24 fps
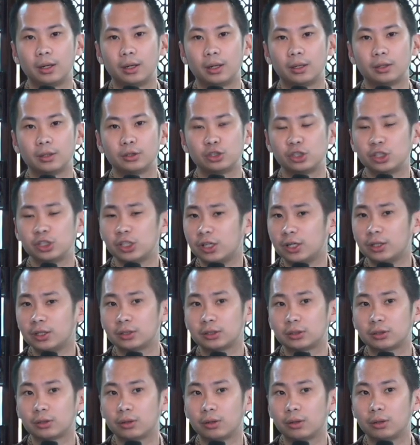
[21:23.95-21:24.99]

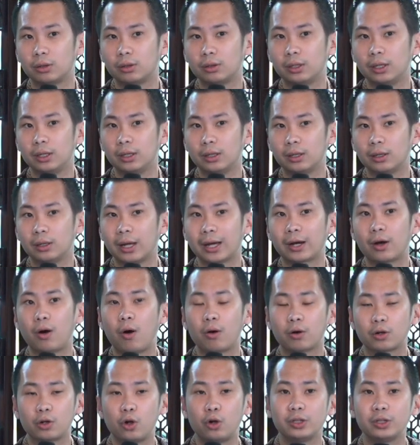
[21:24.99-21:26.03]
shirts.
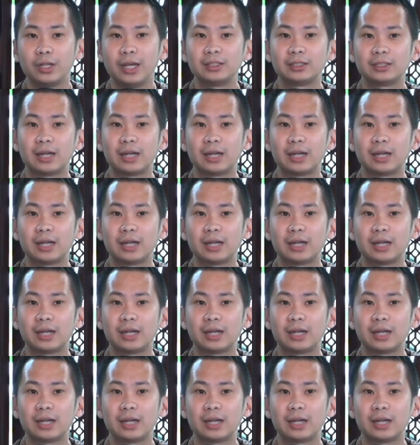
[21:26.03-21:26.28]
Clothing